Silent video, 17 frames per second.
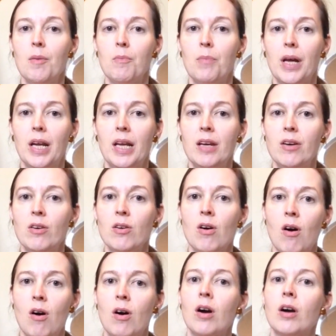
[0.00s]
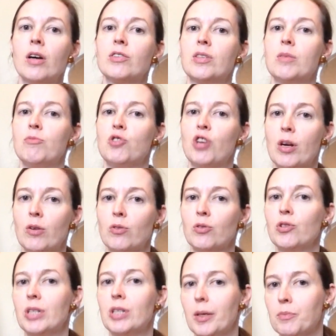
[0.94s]
But here are some
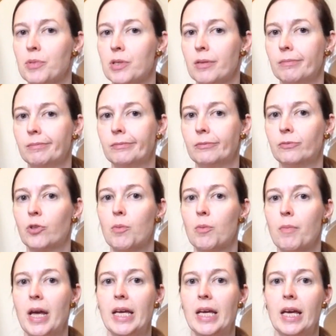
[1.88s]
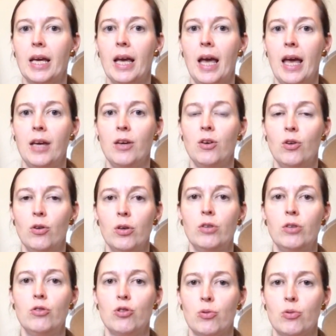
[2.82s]
general tips for making a
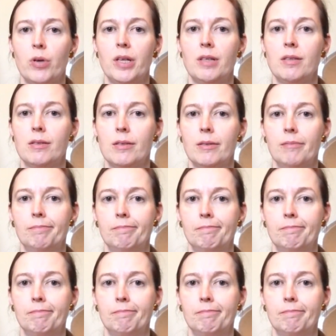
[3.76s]
good choice.